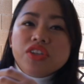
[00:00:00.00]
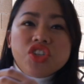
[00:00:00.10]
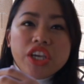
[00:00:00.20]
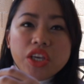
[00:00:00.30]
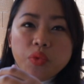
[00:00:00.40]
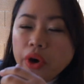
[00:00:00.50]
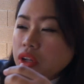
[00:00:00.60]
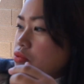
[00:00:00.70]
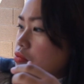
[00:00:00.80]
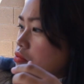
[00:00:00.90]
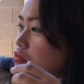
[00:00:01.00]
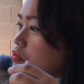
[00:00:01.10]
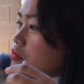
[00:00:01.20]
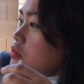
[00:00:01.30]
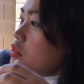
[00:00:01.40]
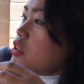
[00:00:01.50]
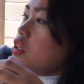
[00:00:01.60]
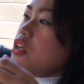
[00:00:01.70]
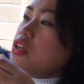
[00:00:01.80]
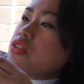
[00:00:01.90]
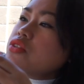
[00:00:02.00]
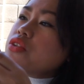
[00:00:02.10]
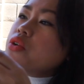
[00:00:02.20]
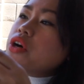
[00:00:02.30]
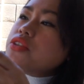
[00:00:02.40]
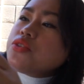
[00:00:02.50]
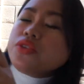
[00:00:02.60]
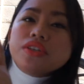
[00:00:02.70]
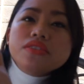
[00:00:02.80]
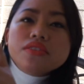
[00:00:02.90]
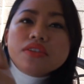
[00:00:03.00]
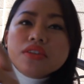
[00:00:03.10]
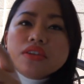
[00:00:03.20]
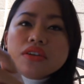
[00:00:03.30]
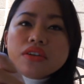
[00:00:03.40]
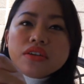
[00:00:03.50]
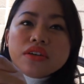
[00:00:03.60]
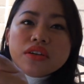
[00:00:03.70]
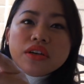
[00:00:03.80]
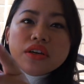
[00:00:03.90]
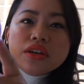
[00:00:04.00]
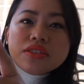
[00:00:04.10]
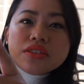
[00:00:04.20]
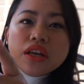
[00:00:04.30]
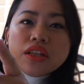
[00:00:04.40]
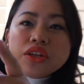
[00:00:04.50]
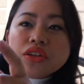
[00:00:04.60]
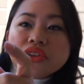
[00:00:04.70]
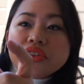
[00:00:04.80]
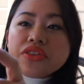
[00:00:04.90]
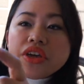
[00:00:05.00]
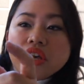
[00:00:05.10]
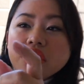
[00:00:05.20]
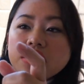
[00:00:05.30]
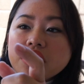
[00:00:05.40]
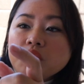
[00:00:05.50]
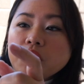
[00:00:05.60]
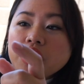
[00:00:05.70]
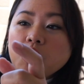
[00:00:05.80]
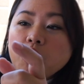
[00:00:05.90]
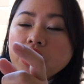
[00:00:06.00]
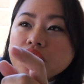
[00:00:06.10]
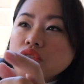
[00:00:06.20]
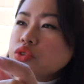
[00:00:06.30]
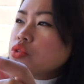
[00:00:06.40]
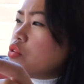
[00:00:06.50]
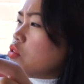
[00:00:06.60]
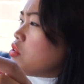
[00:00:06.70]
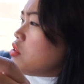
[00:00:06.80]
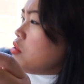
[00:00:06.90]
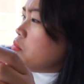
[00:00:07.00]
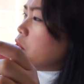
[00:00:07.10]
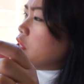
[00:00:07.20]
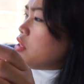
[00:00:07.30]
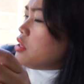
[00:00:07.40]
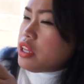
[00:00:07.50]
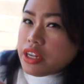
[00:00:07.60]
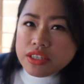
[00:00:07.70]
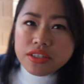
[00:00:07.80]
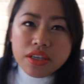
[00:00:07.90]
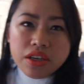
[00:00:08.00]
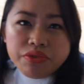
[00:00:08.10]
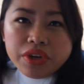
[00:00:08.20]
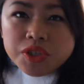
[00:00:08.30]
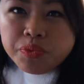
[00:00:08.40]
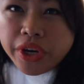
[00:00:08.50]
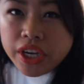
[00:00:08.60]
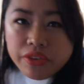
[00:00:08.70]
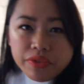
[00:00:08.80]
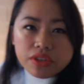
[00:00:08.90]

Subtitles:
shake it well. So as you can see, it's a little thick than what I want to, but let us see if I spray it, if